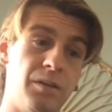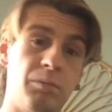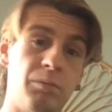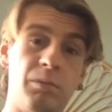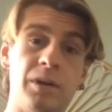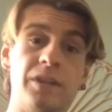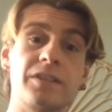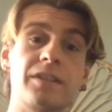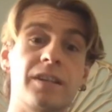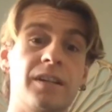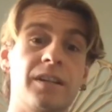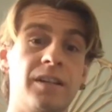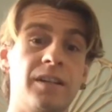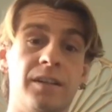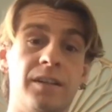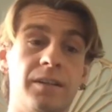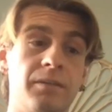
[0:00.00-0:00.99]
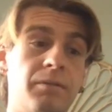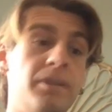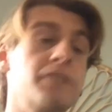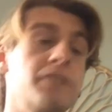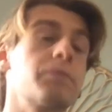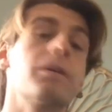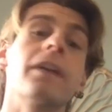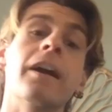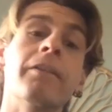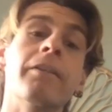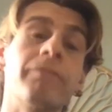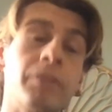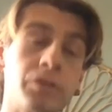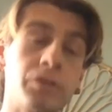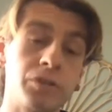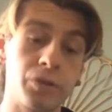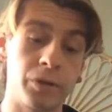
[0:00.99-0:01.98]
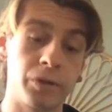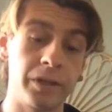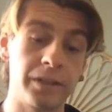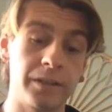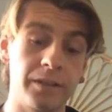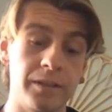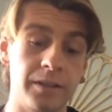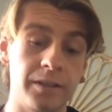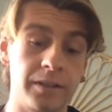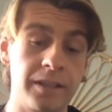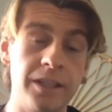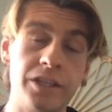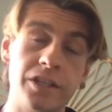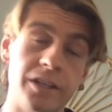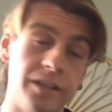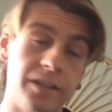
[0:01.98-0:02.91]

was when I first joined the Kichi